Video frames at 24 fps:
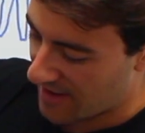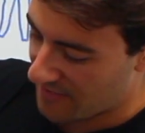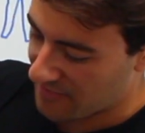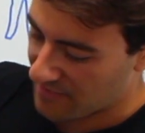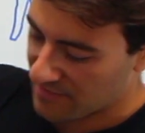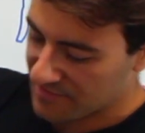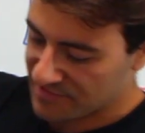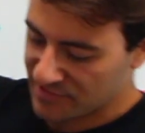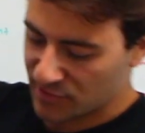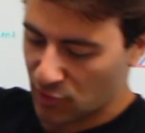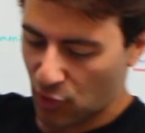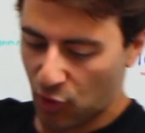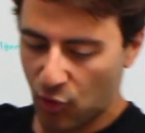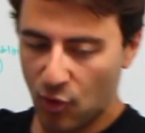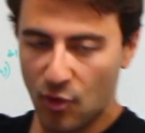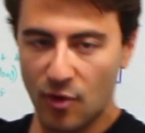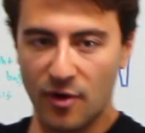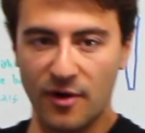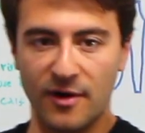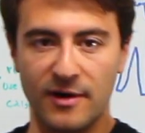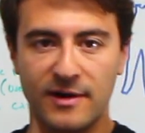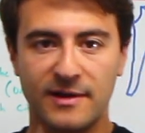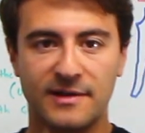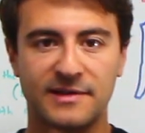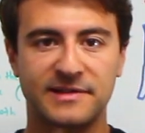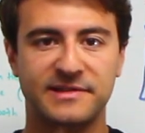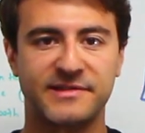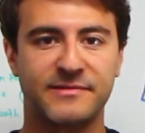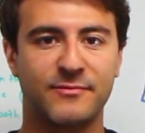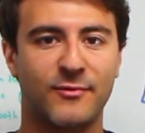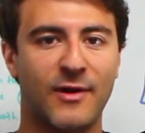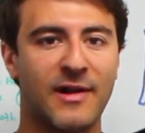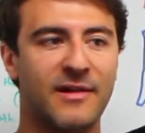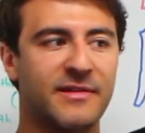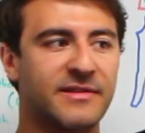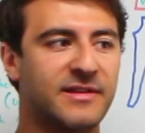And this cord is
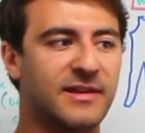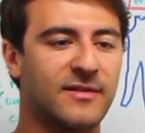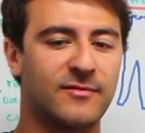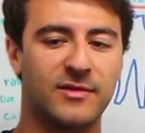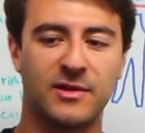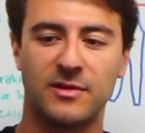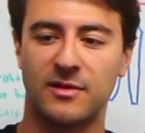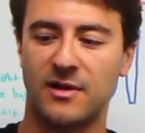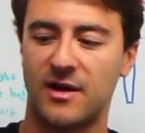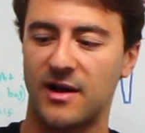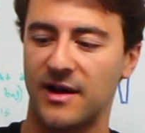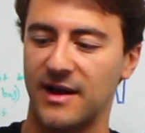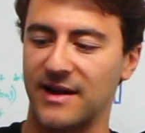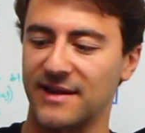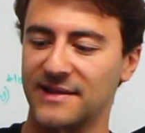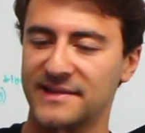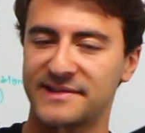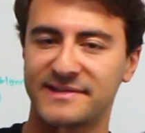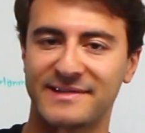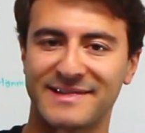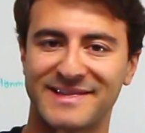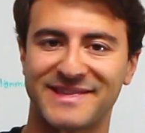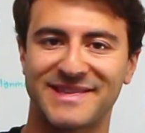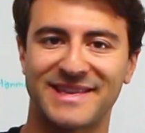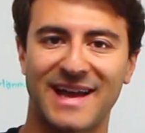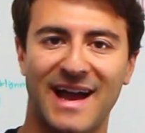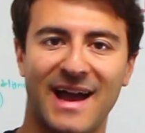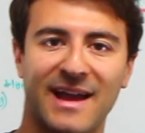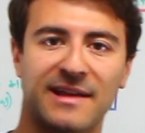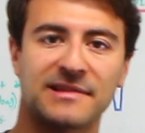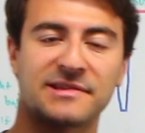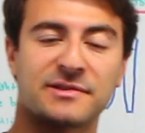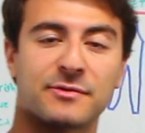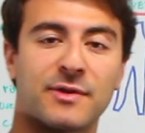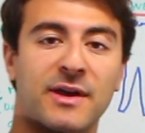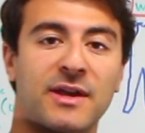relatively long and it's
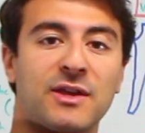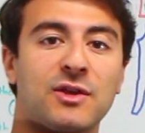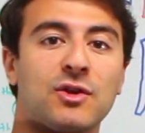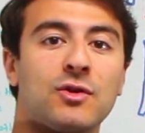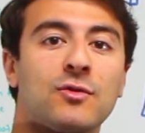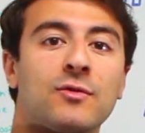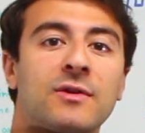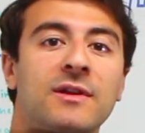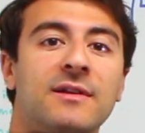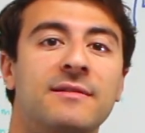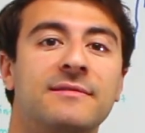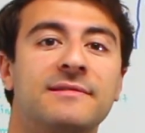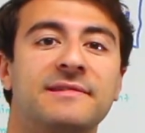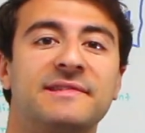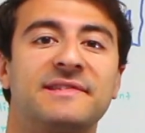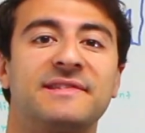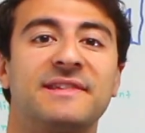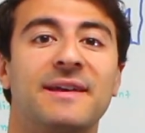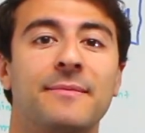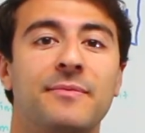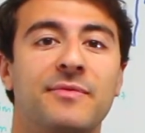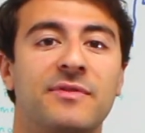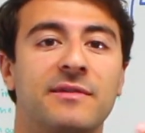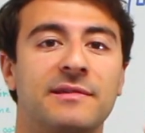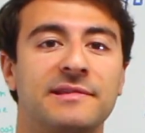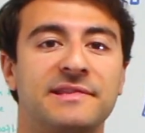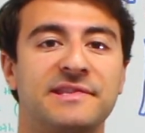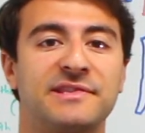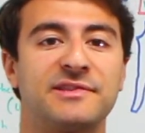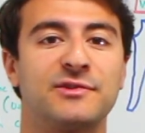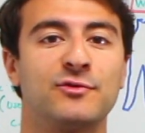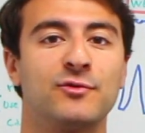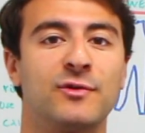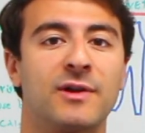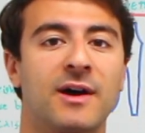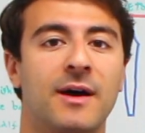designed so that you can zip the
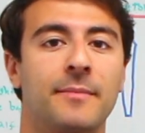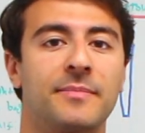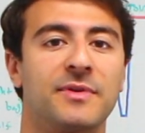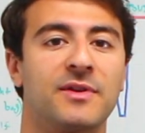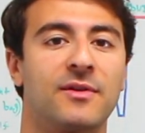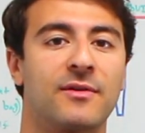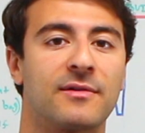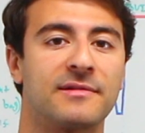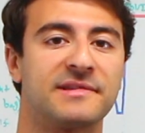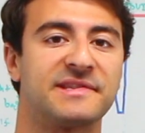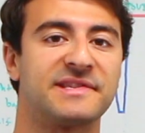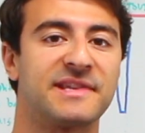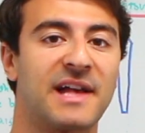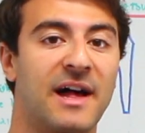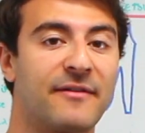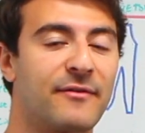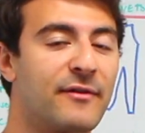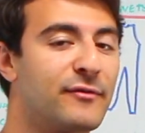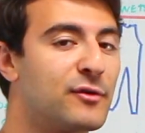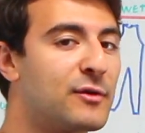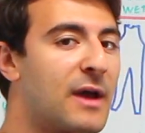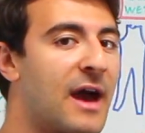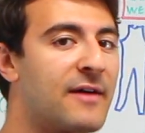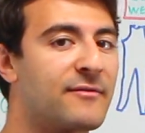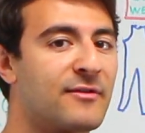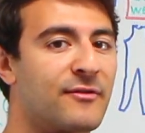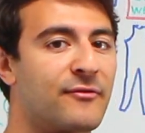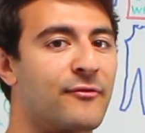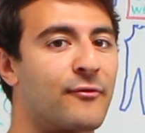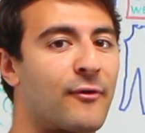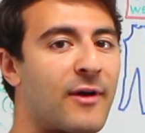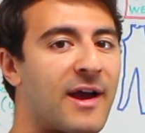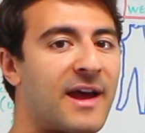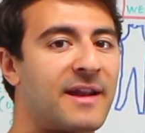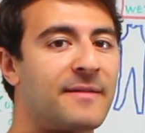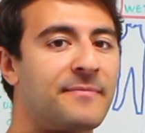suit up yourself. If you have a
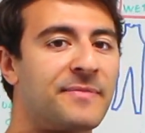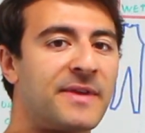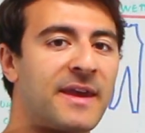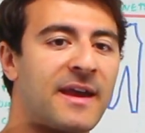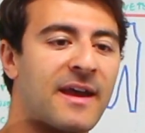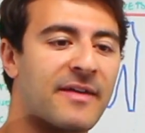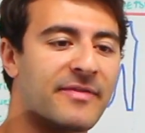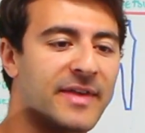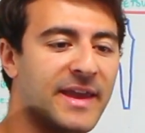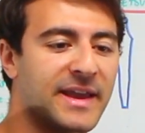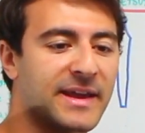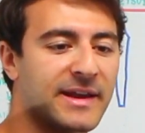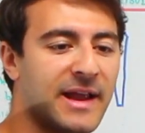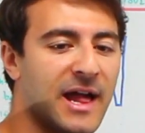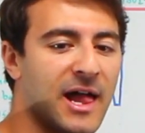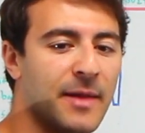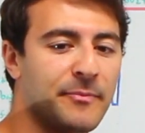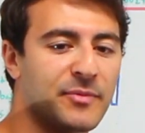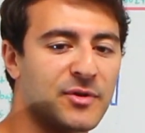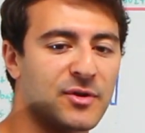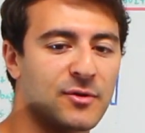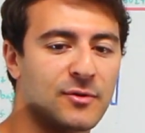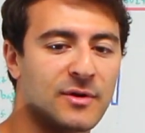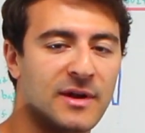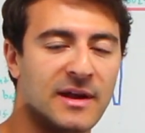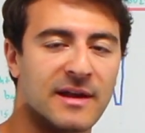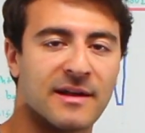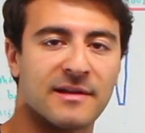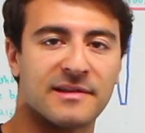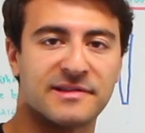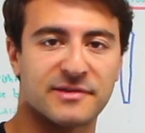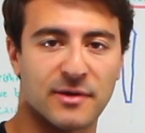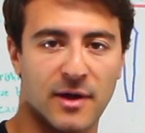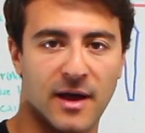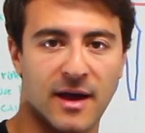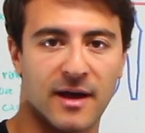friend, they can help you
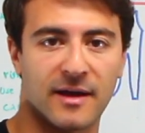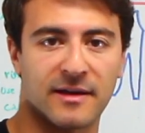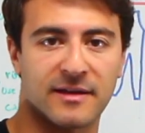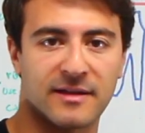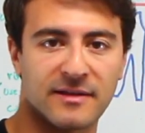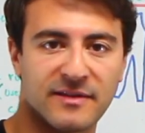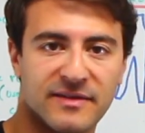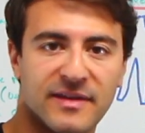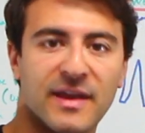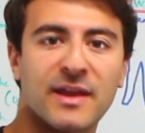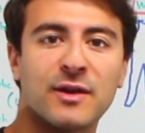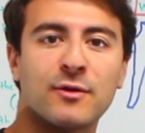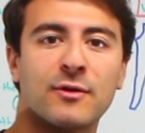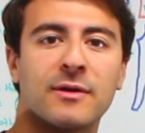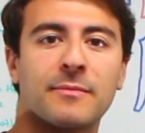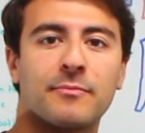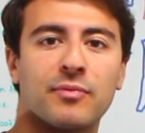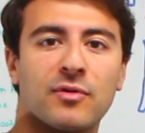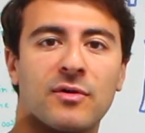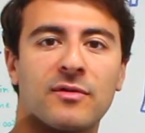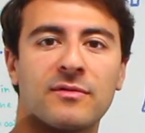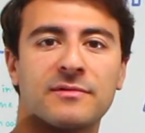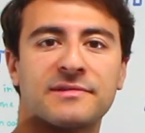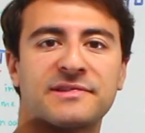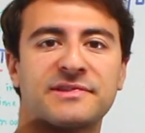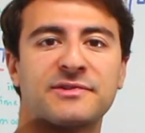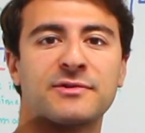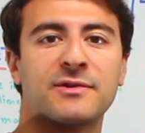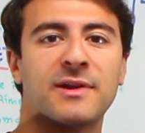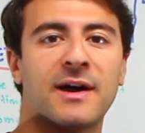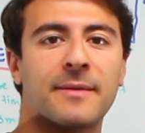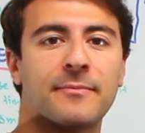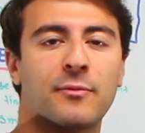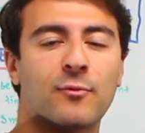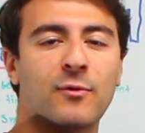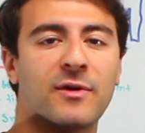continue to pull the suit
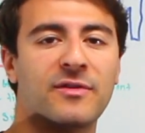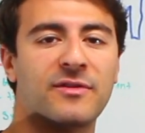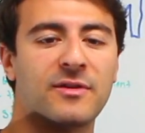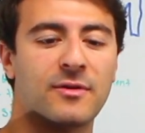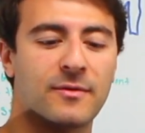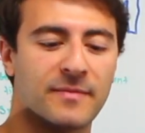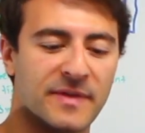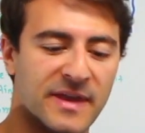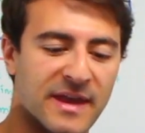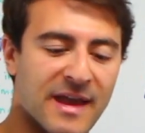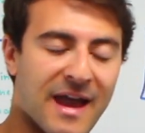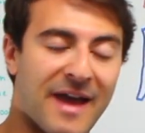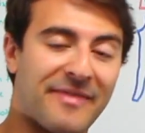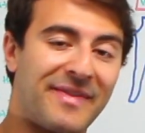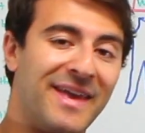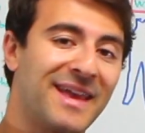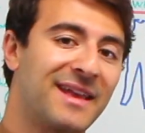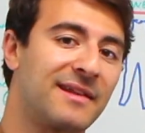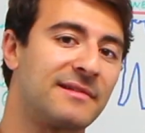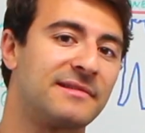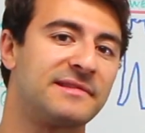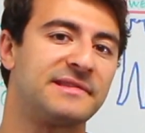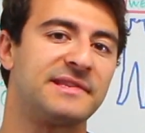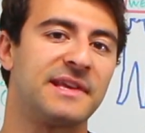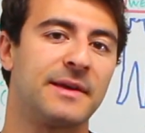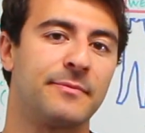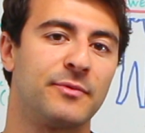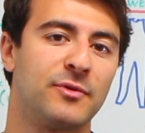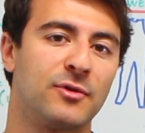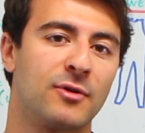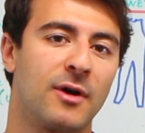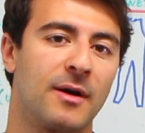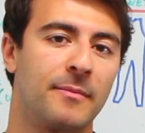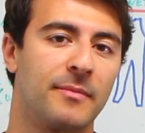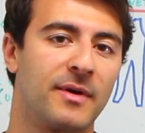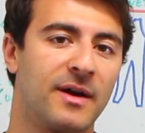up with you and they can zip
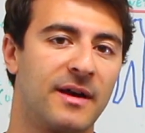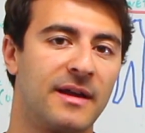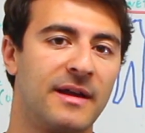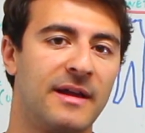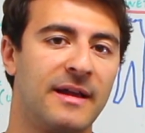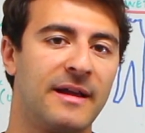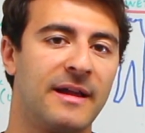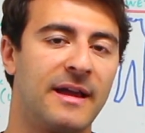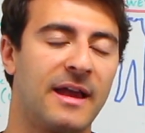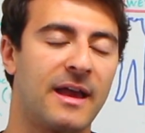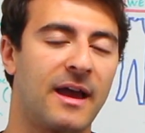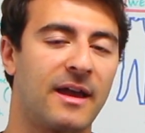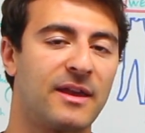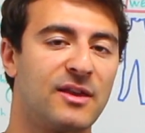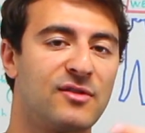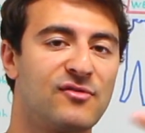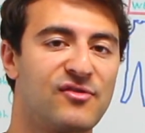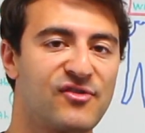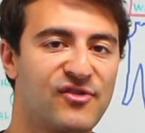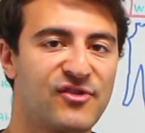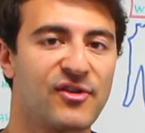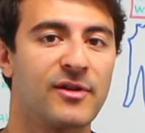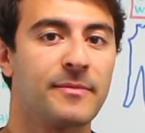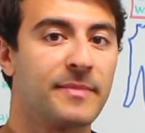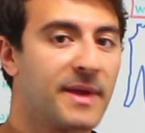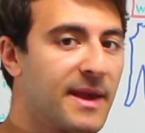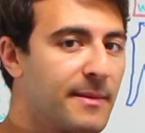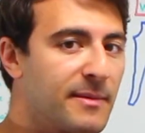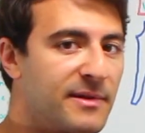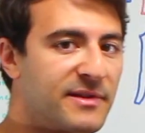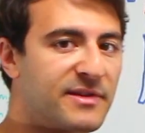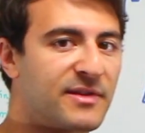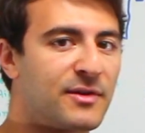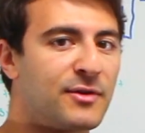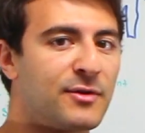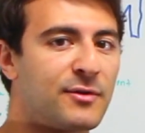you up. But yeah, you should be
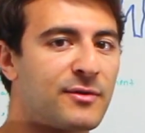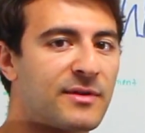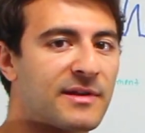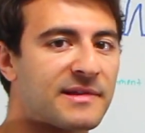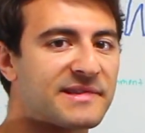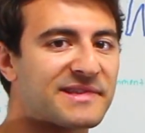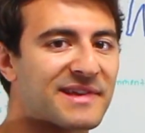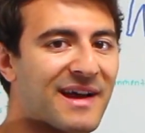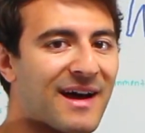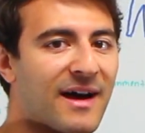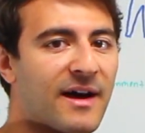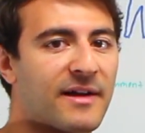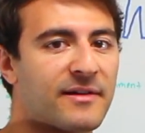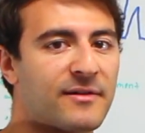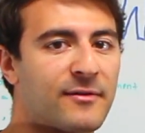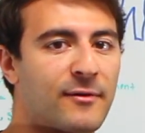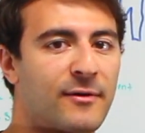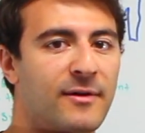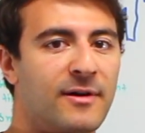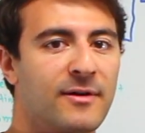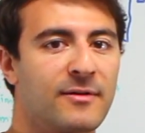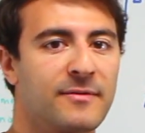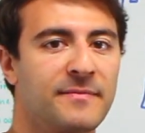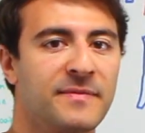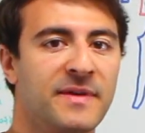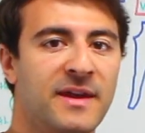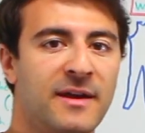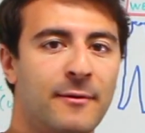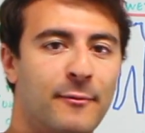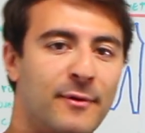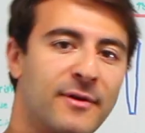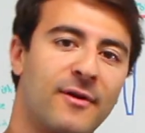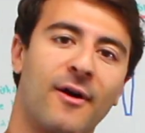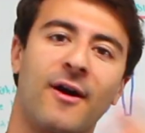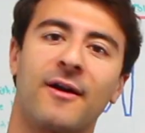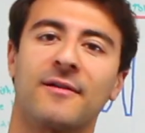able to do this on your own,
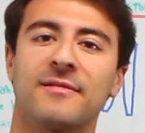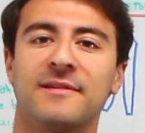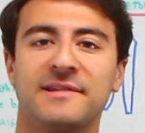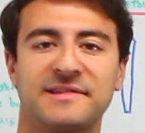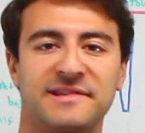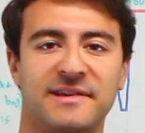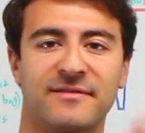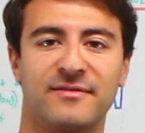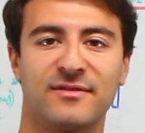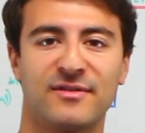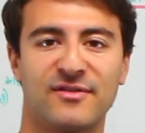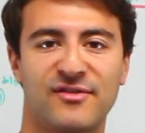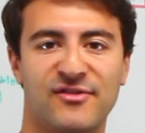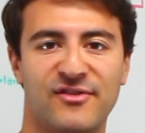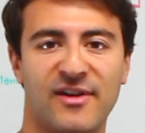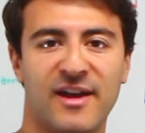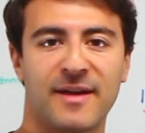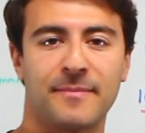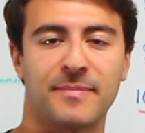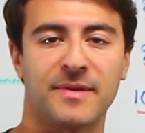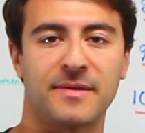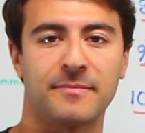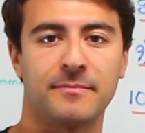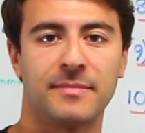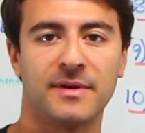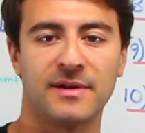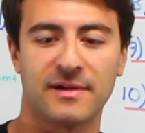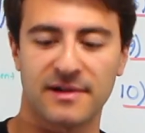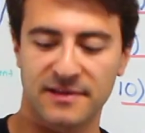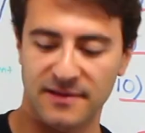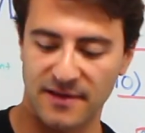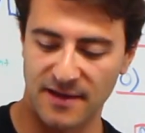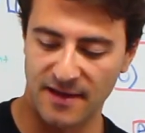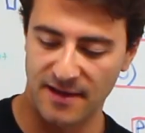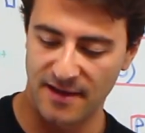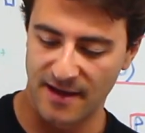regardless of your shape and
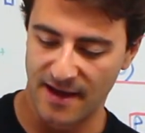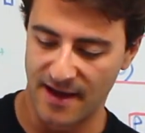build.